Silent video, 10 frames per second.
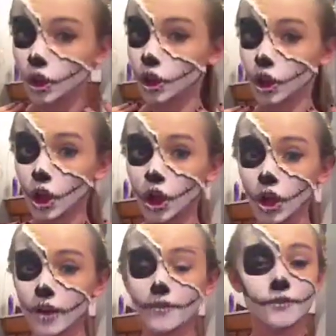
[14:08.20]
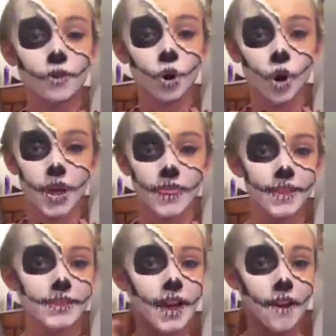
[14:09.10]
look for
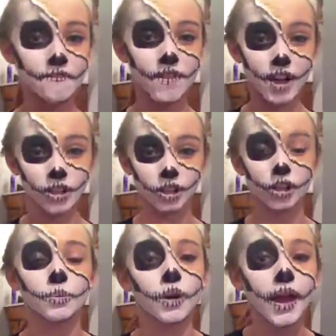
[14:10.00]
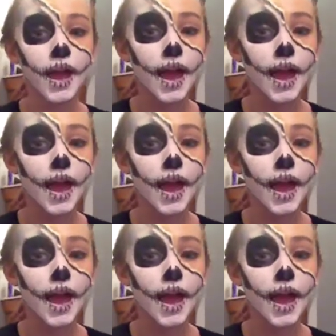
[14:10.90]
this FX October.